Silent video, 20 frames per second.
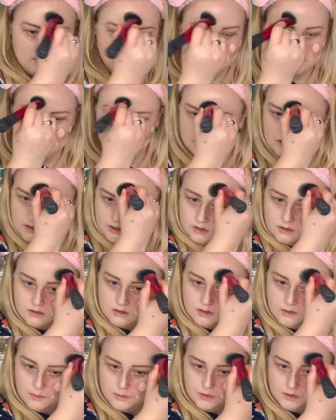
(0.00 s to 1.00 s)
just because
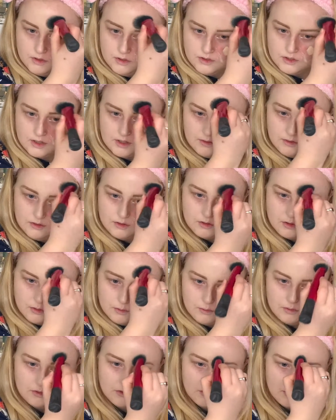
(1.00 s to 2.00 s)
the brush gives so
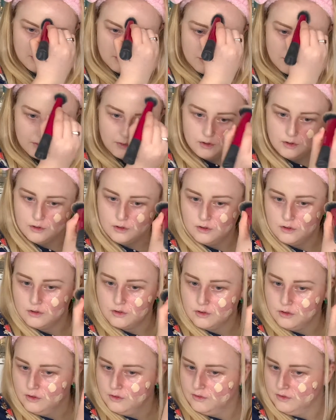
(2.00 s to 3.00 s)
much more
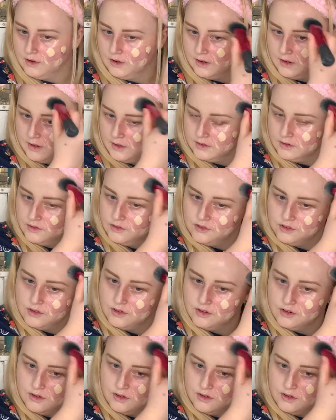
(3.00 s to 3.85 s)
coverage.